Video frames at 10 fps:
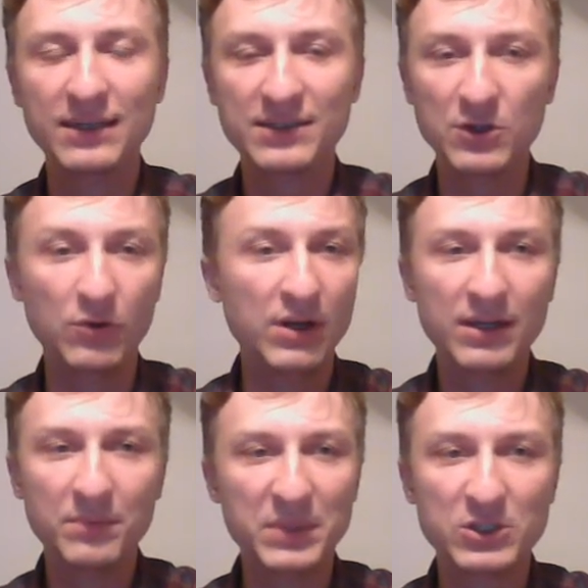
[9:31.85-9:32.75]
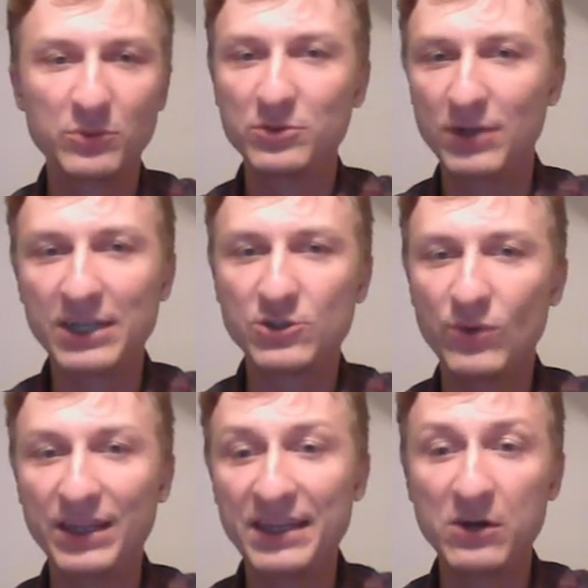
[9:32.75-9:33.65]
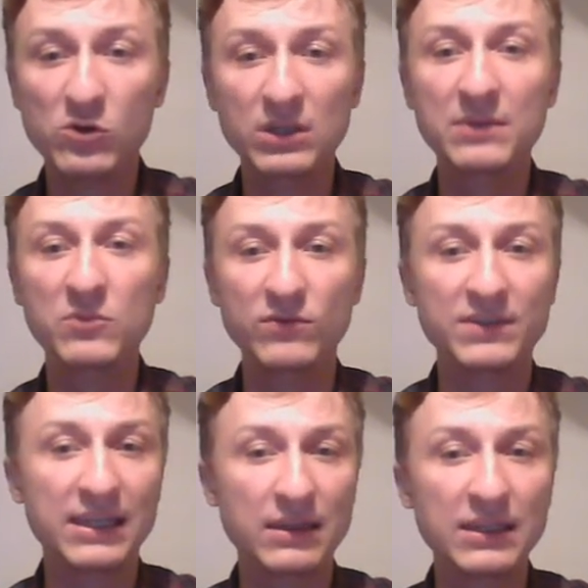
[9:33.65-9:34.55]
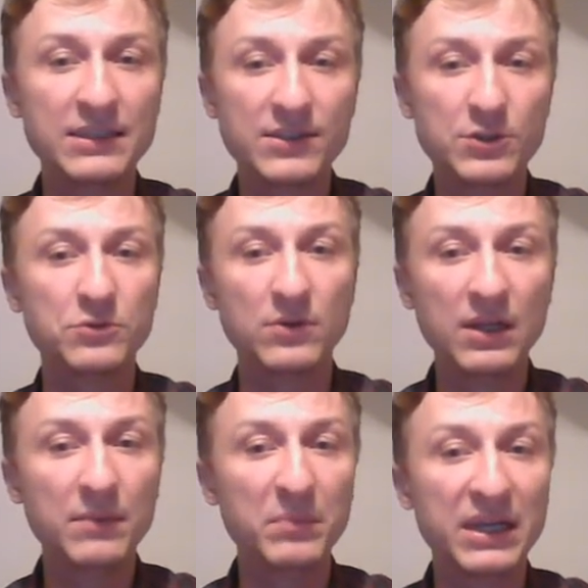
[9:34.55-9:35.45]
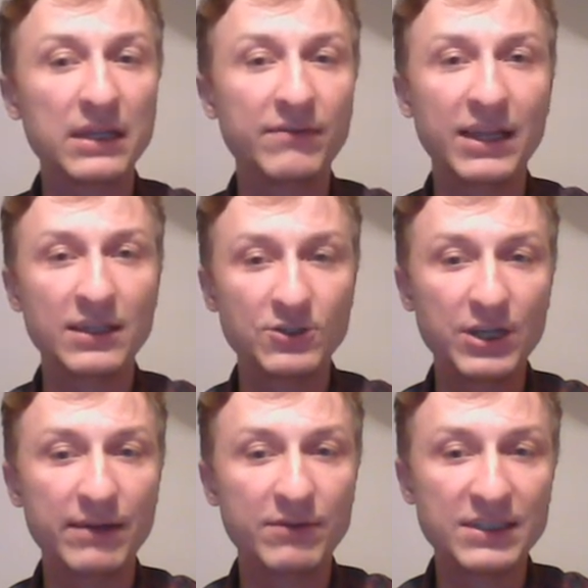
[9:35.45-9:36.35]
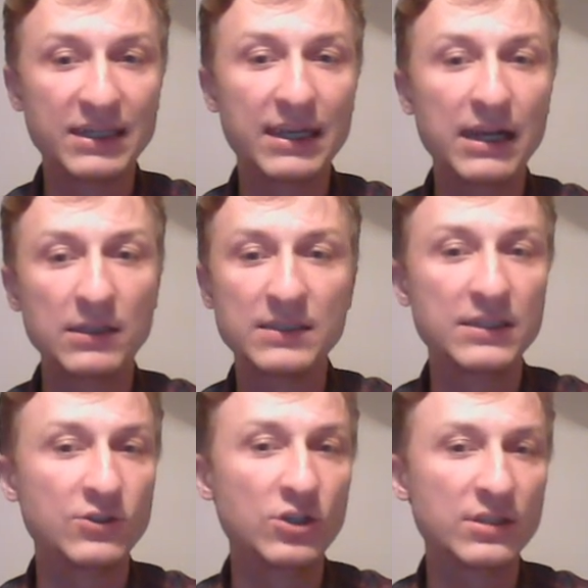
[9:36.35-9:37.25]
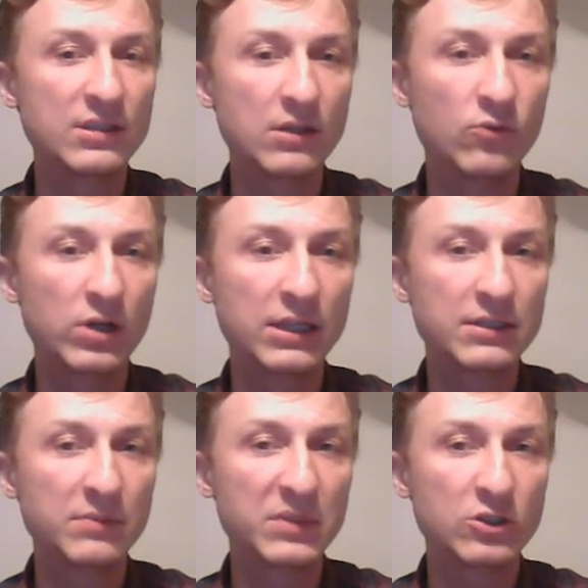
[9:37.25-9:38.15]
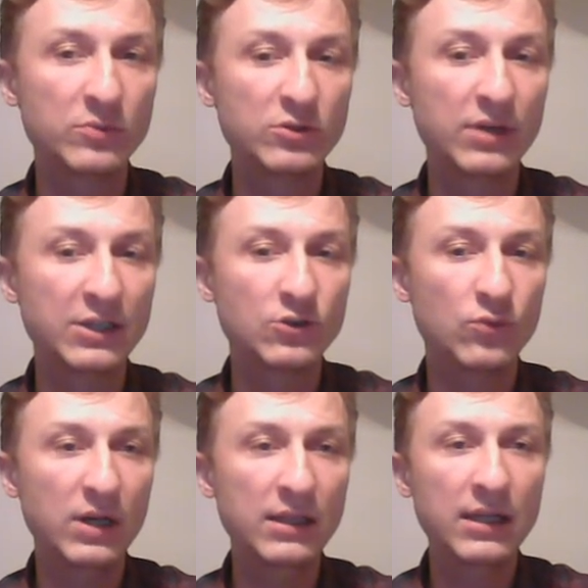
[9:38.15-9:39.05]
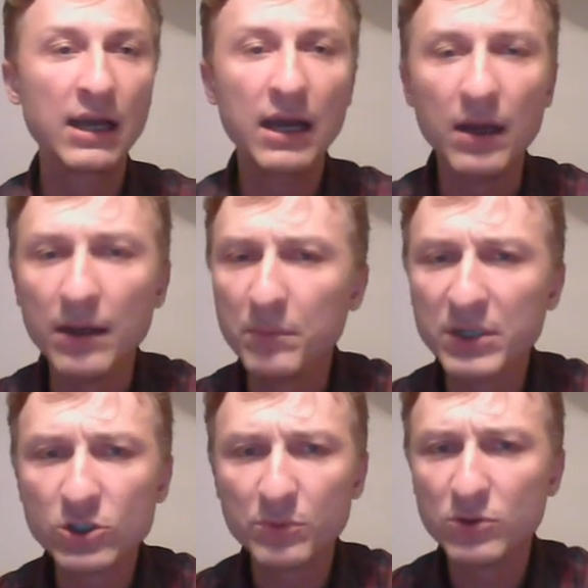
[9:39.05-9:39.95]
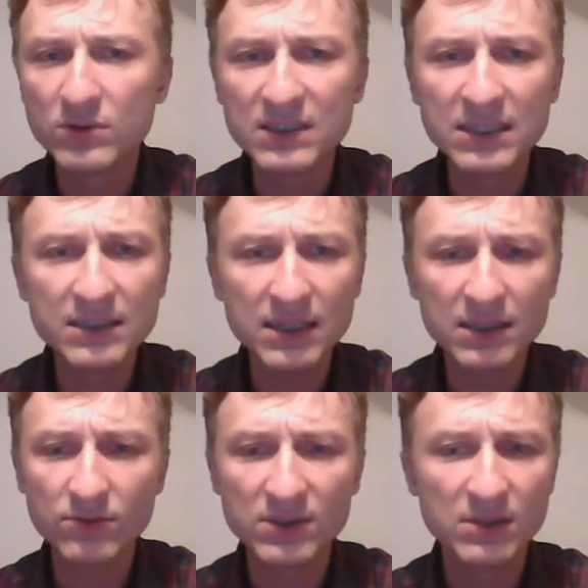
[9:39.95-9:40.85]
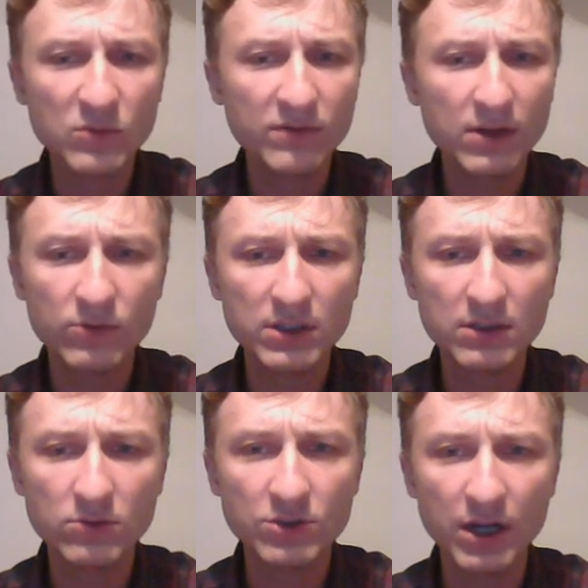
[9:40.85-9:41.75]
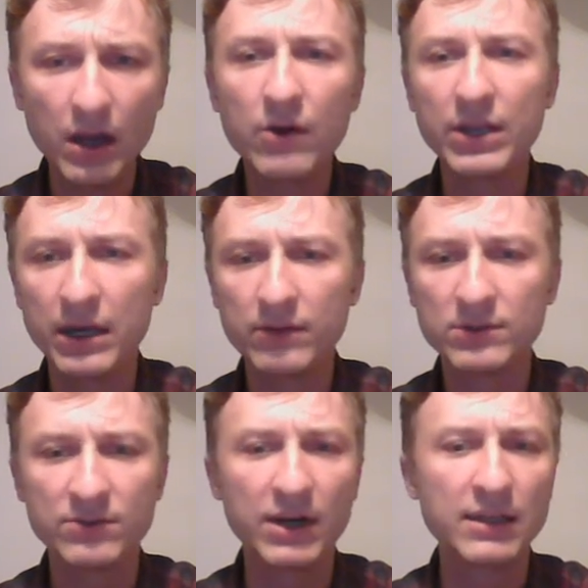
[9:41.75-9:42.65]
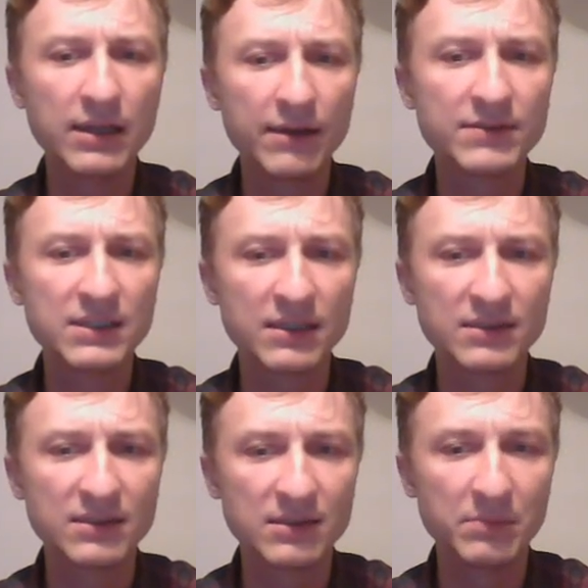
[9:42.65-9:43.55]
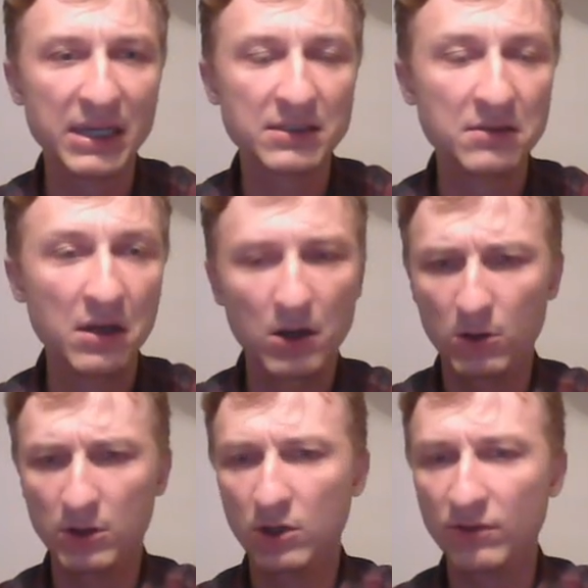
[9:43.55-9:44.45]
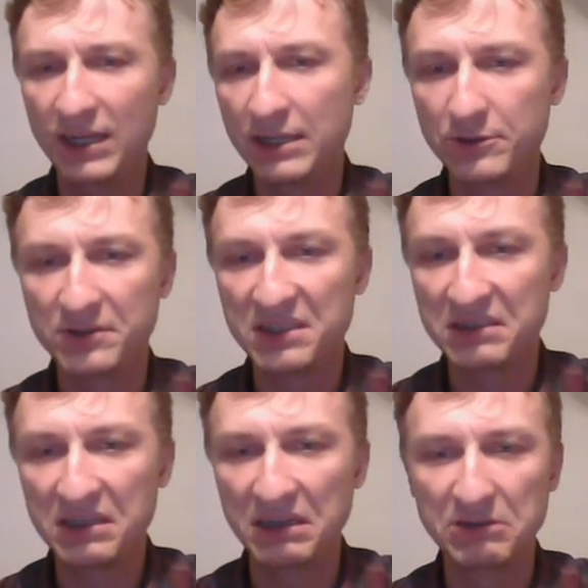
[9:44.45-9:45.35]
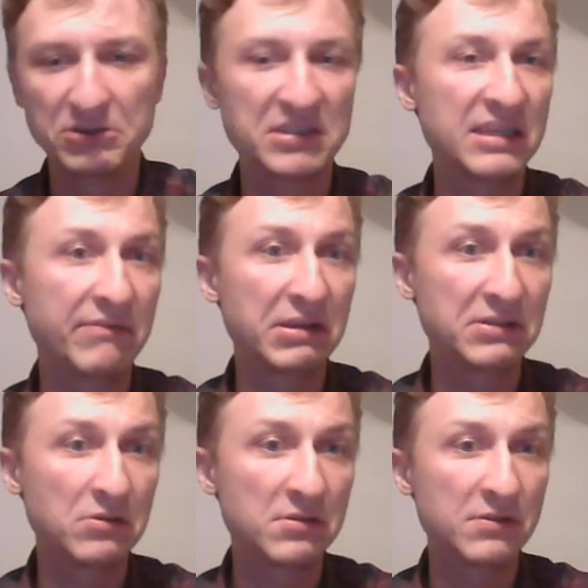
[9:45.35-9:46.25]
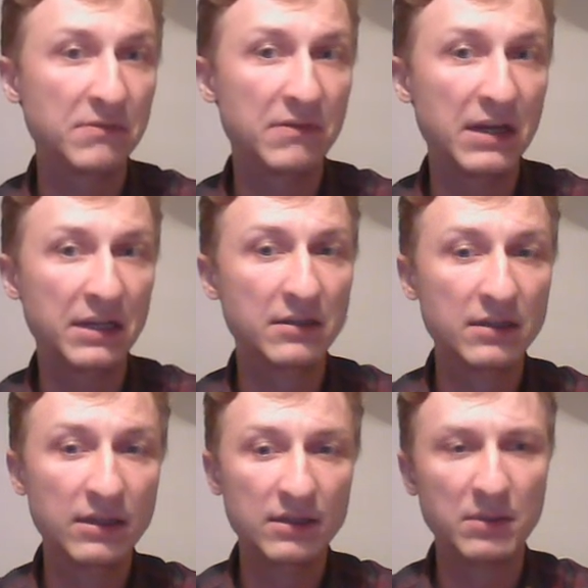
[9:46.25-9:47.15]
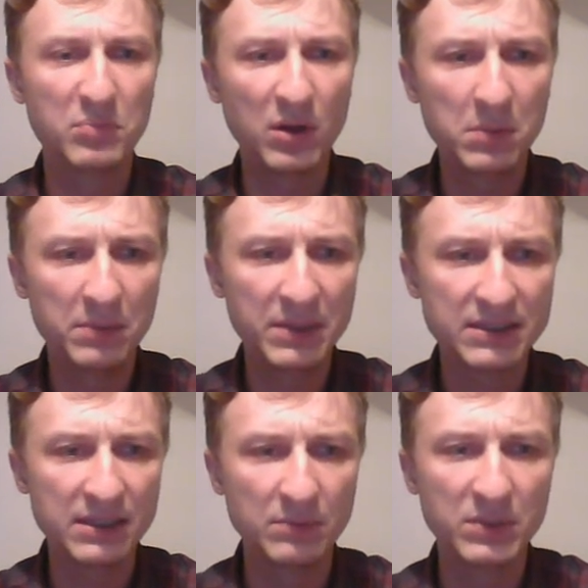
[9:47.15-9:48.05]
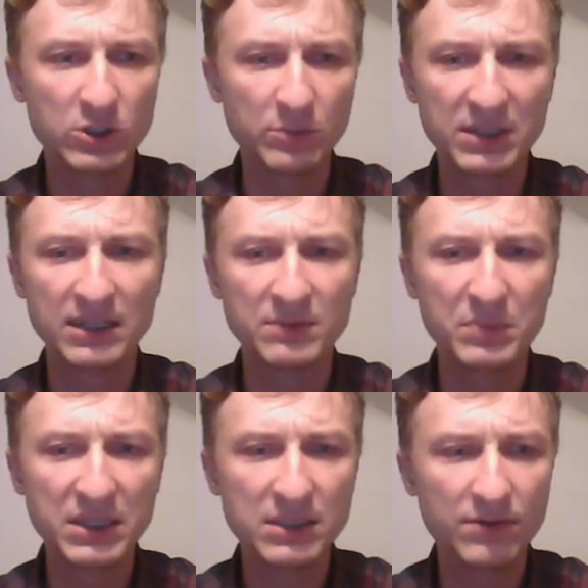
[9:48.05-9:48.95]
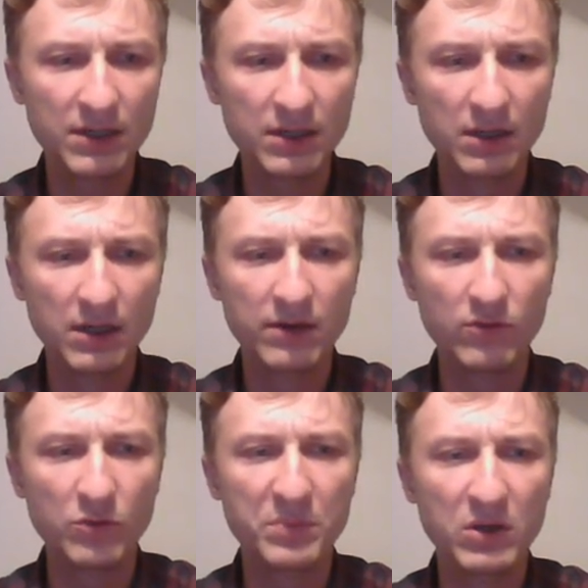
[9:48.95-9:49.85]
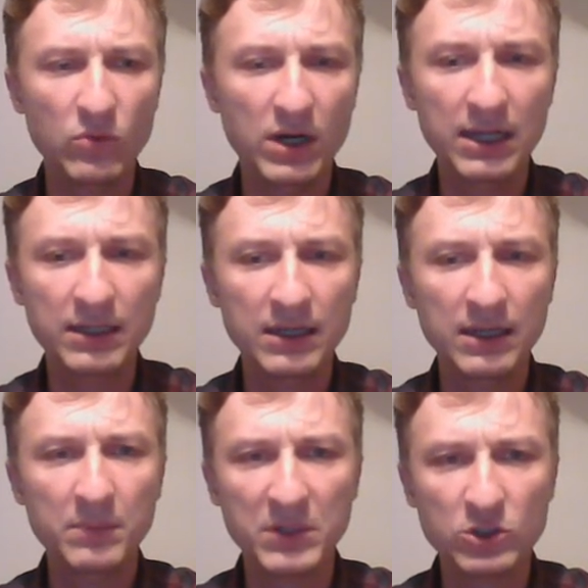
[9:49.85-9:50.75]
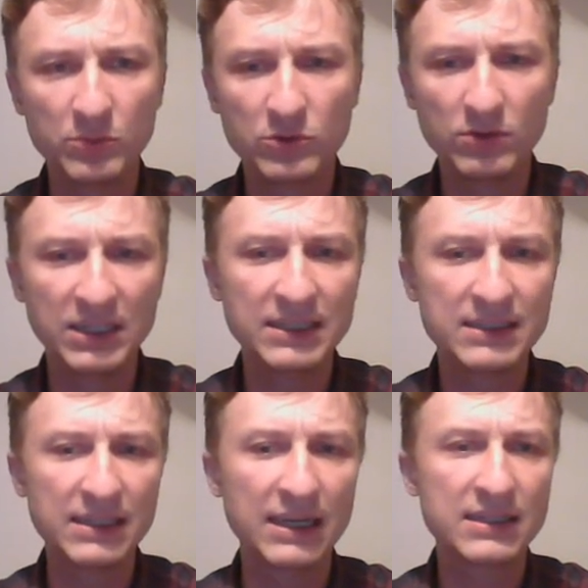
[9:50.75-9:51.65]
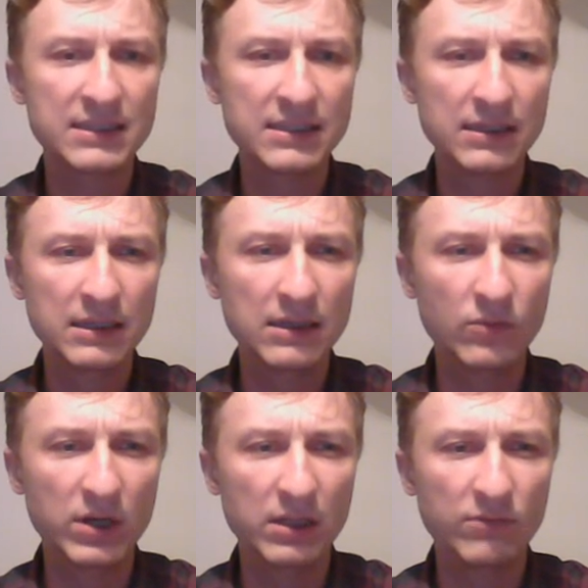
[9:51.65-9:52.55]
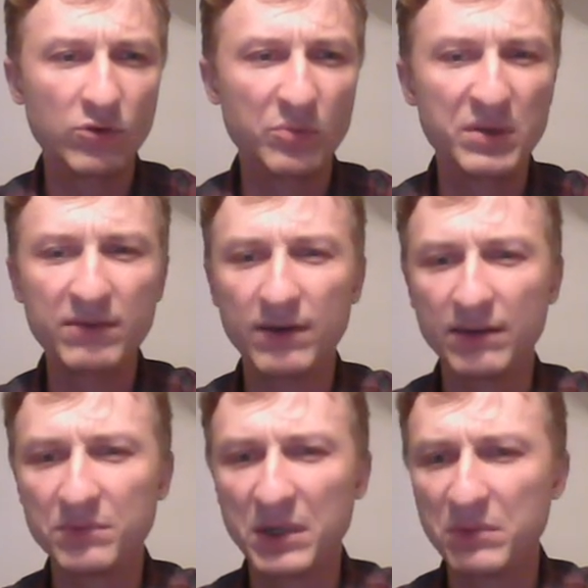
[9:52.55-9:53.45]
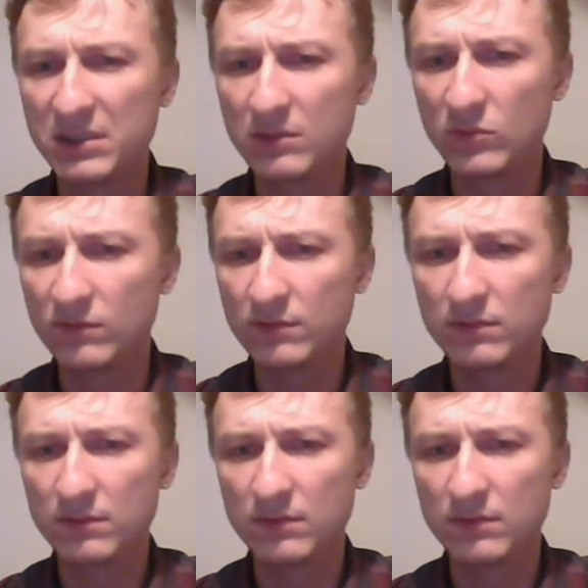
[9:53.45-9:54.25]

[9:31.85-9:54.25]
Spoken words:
So, bishop to h1, the only move that leads to big advantage. Everything else is just equality. Bishop to h1. Bishop to c6 was the move I wanted to check. Oh yeah, I was right. f6 is the best. Although the engine says king g7 is also fine. The problem is that bishop takes b3, rook b1, bishop to e6. Well, rook b5 maybe is the move.